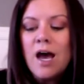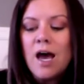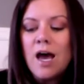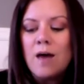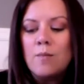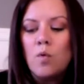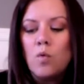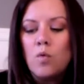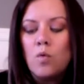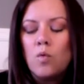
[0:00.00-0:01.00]

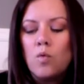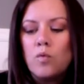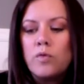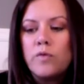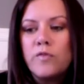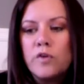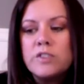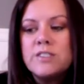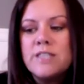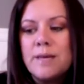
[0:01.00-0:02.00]
the
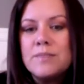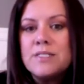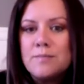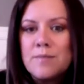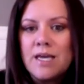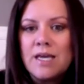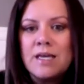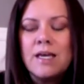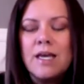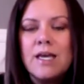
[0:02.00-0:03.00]
first step to me
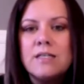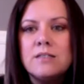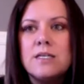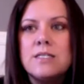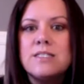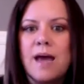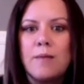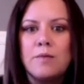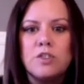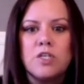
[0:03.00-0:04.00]
in
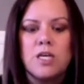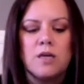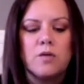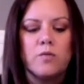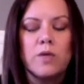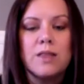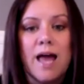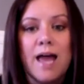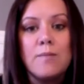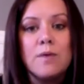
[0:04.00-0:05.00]
establishing
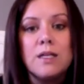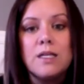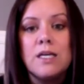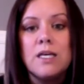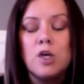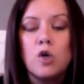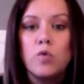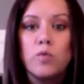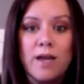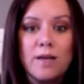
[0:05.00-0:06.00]
reliability,
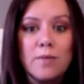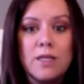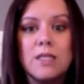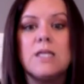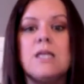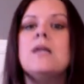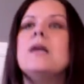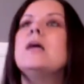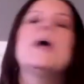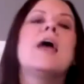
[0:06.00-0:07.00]

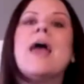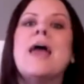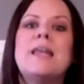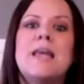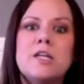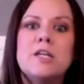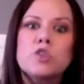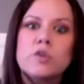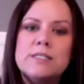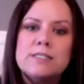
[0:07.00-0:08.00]
credibility, and
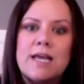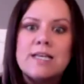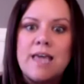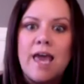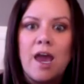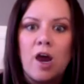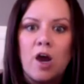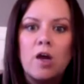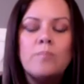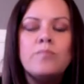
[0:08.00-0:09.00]
interest and
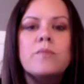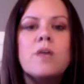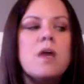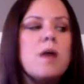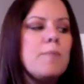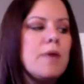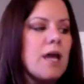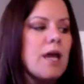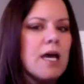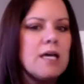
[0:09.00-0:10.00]
care,
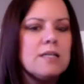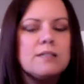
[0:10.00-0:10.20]
because,